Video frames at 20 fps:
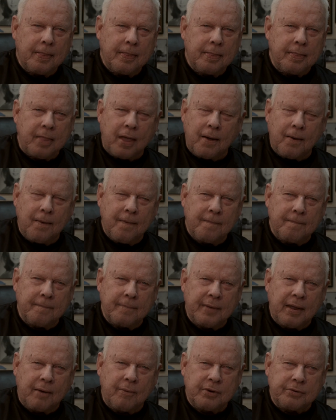no,
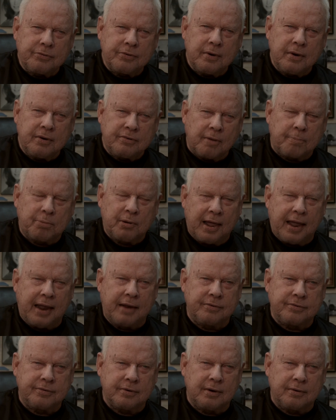it's a
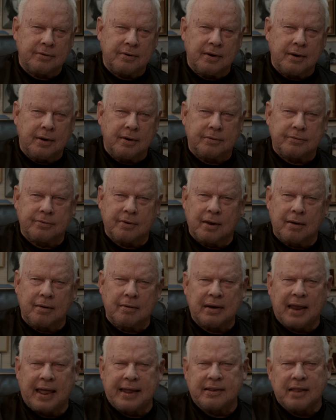place. It's
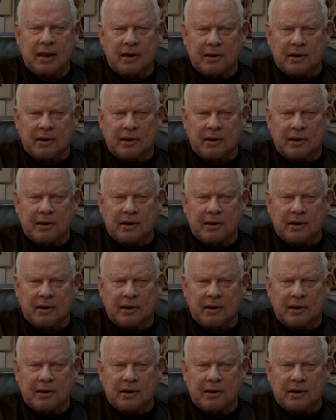like the